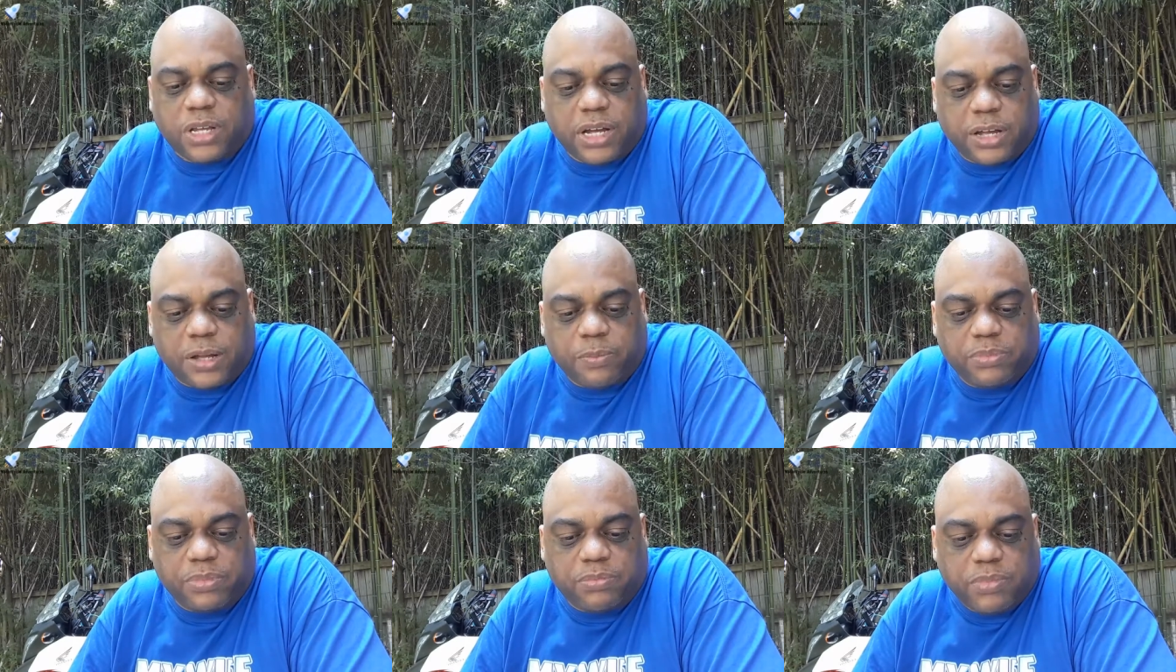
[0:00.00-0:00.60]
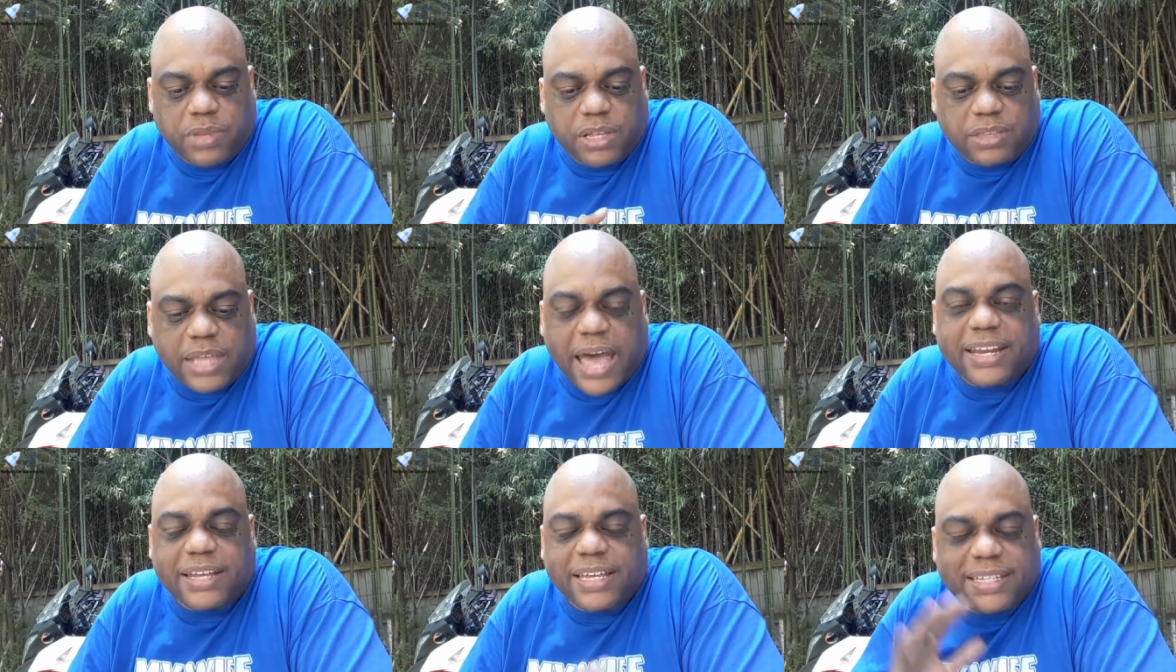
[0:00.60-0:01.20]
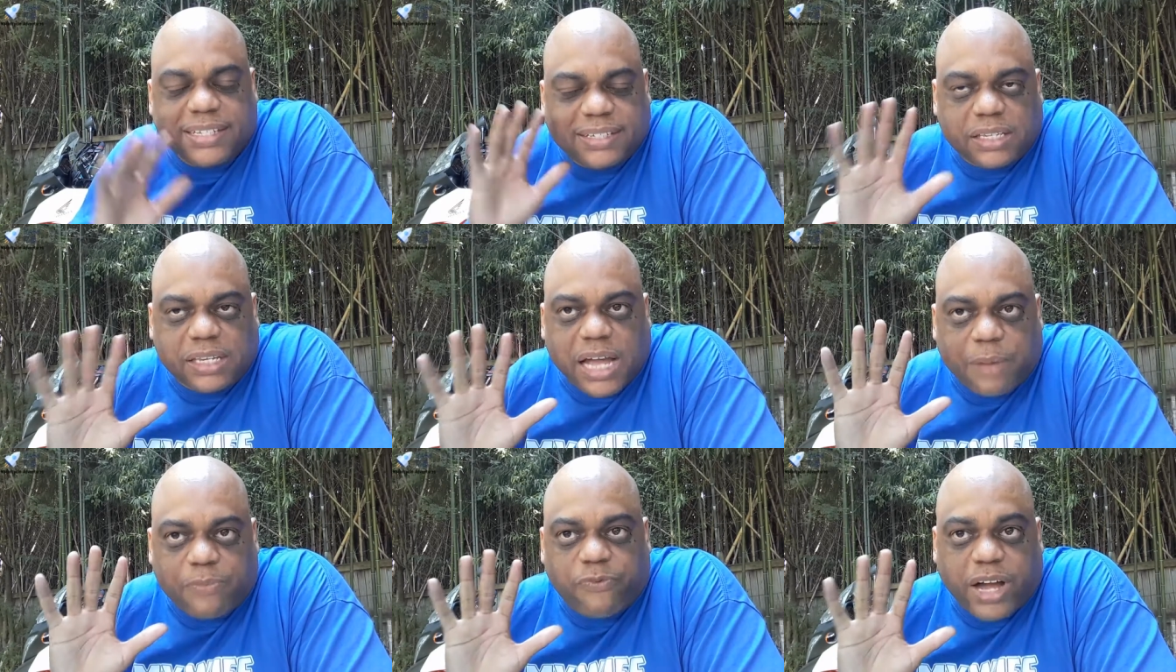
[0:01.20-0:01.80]
Um, that is the
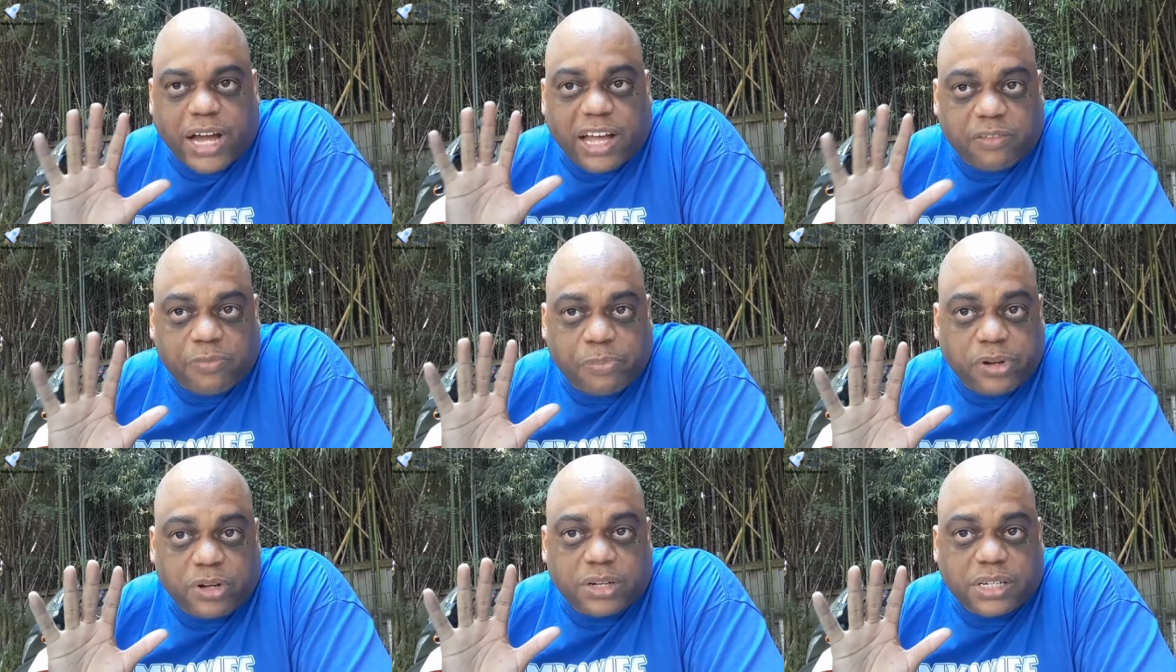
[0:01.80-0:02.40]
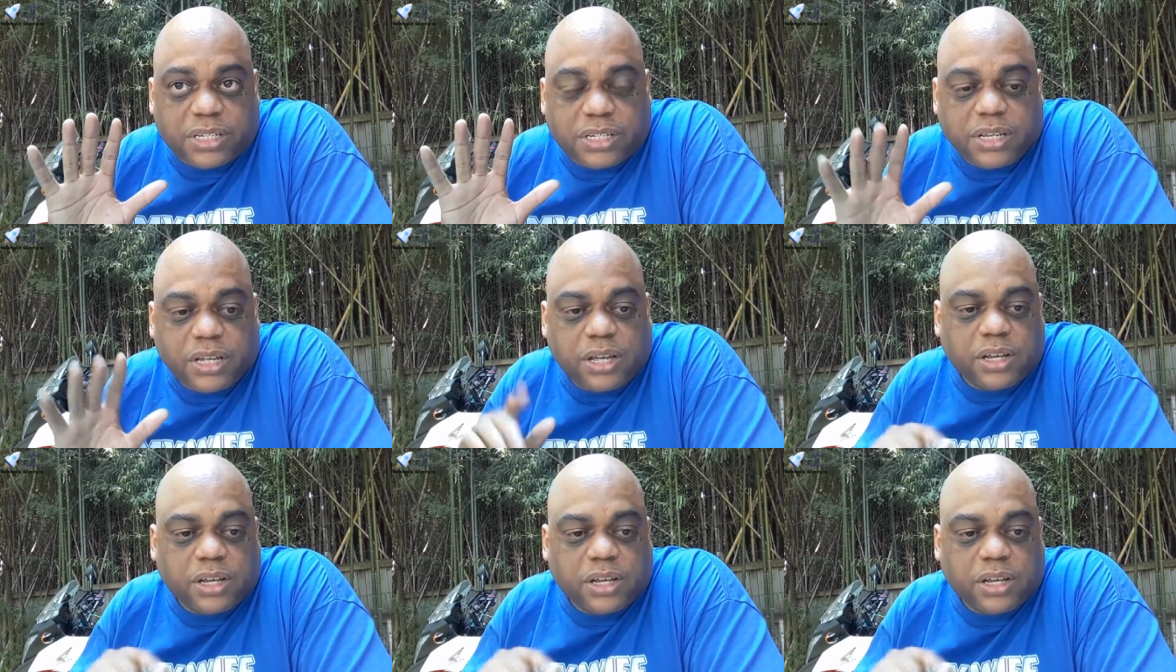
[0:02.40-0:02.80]
top five books.